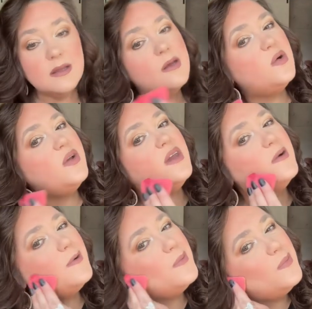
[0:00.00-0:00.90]
here.
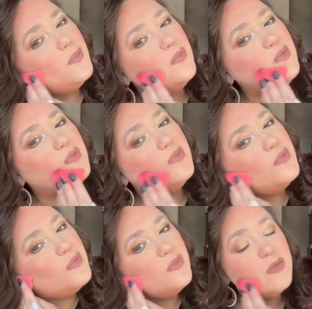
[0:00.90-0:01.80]

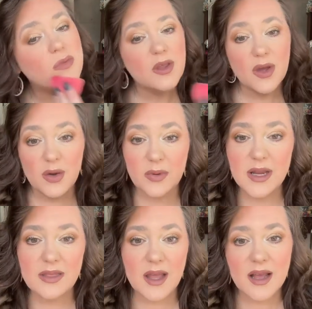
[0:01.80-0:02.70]
What do you
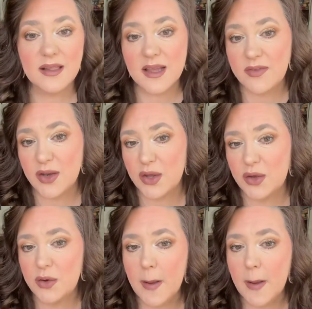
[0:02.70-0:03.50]
think? Leave it nude?